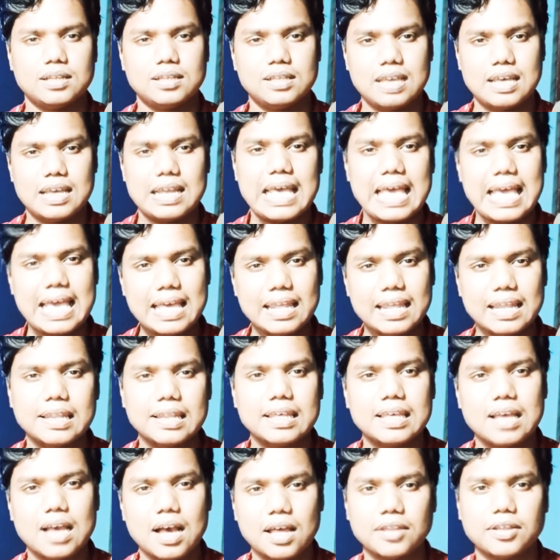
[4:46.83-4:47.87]
than
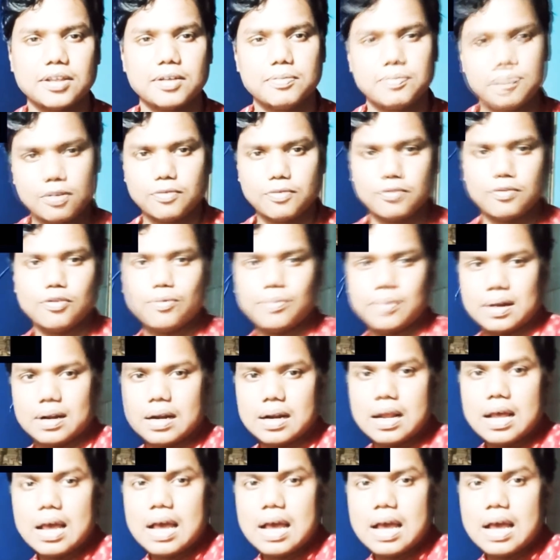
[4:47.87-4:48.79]
any other performer.